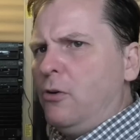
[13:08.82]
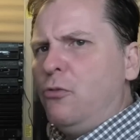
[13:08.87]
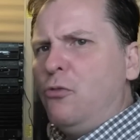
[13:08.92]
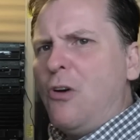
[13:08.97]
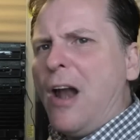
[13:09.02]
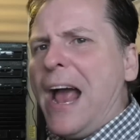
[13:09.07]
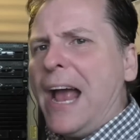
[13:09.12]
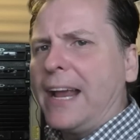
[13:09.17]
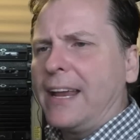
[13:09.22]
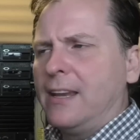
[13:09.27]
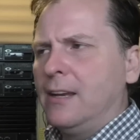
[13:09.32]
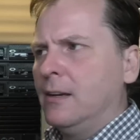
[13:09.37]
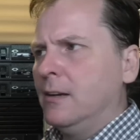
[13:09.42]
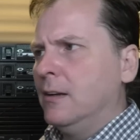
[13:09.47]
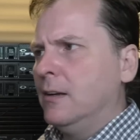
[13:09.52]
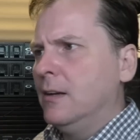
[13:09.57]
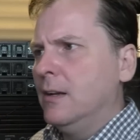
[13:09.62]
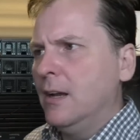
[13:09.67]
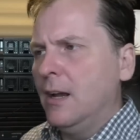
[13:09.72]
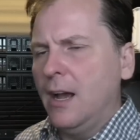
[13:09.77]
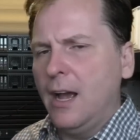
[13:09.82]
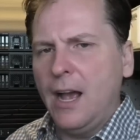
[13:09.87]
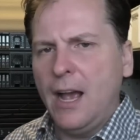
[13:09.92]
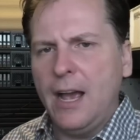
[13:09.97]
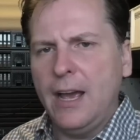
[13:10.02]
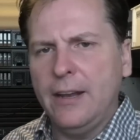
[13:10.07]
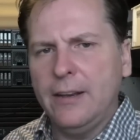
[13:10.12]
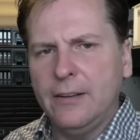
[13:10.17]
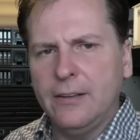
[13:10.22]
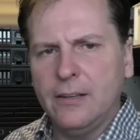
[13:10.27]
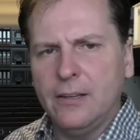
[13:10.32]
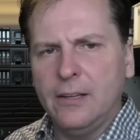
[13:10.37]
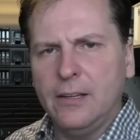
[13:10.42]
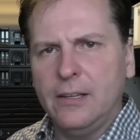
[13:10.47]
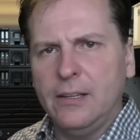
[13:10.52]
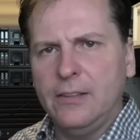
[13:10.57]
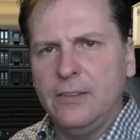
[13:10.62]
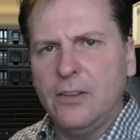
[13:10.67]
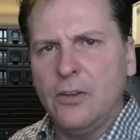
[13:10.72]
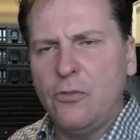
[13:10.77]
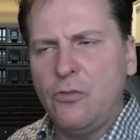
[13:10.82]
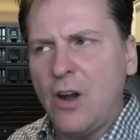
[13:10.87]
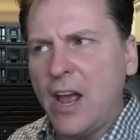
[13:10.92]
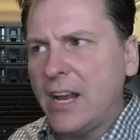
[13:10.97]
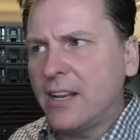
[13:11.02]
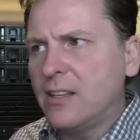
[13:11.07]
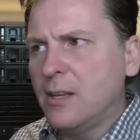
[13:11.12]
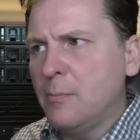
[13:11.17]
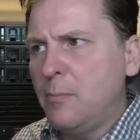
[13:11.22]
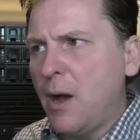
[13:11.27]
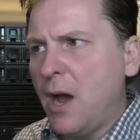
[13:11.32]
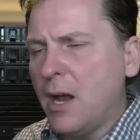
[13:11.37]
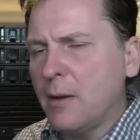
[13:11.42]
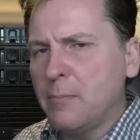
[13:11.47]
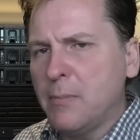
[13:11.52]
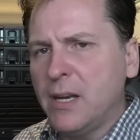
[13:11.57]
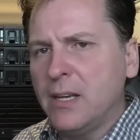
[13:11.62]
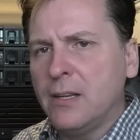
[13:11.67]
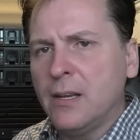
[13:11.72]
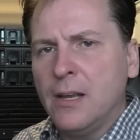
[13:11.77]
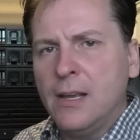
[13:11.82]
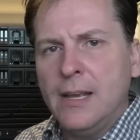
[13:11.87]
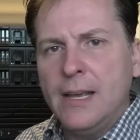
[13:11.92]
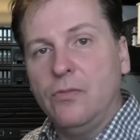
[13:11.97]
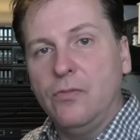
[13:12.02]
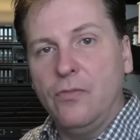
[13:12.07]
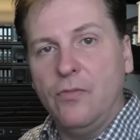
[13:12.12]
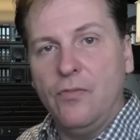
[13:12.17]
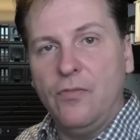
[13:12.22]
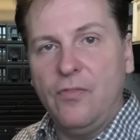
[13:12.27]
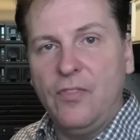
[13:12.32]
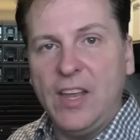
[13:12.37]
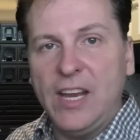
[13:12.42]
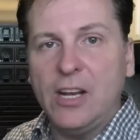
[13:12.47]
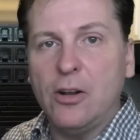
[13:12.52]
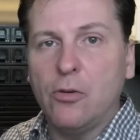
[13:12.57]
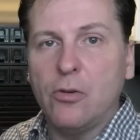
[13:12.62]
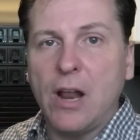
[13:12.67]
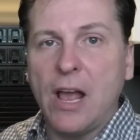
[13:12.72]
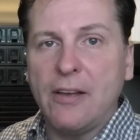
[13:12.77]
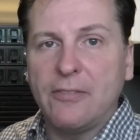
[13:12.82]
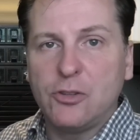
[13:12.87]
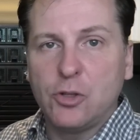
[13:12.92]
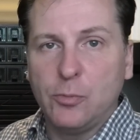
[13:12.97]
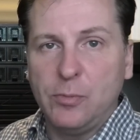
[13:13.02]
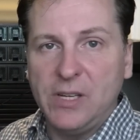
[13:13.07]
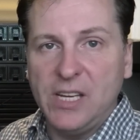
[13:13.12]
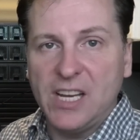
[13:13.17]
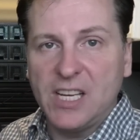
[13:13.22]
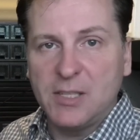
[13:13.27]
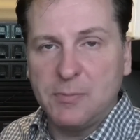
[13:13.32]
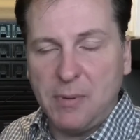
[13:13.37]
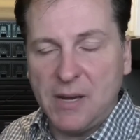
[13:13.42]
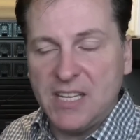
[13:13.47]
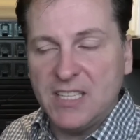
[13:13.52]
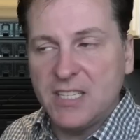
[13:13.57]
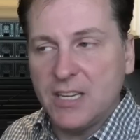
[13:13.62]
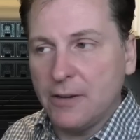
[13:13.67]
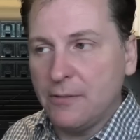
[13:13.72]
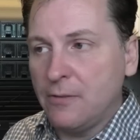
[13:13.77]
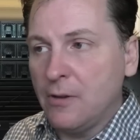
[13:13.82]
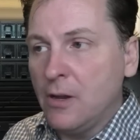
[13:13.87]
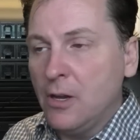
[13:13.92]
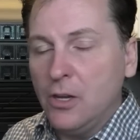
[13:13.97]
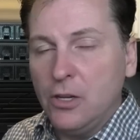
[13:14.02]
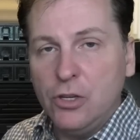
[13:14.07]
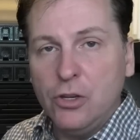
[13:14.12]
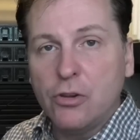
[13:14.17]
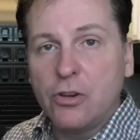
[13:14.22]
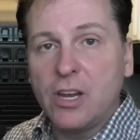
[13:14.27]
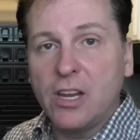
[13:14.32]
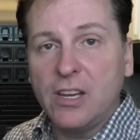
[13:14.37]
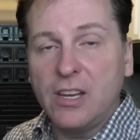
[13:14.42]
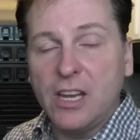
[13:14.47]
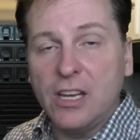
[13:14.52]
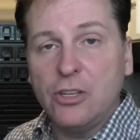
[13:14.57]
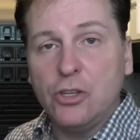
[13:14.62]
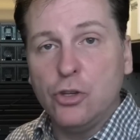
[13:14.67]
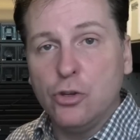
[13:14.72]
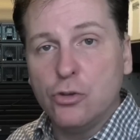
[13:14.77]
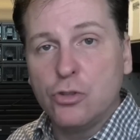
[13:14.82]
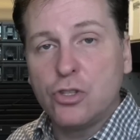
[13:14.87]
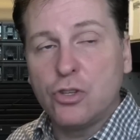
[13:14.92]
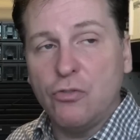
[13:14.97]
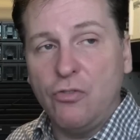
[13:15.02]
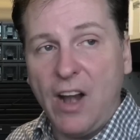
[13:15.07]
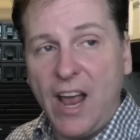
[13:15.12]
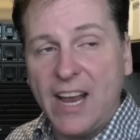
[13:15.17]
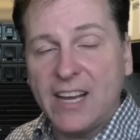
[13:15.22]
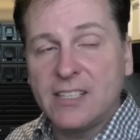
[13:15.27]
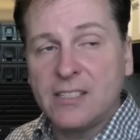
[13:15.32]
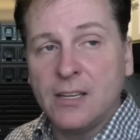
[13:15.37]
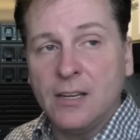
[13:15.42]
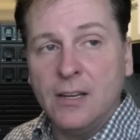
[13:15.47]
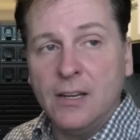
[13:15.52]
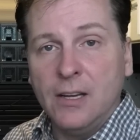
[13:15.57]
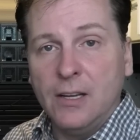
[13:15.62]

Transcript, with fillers: a rack, and in the rack department they don't have to be expensive. You can get used racks.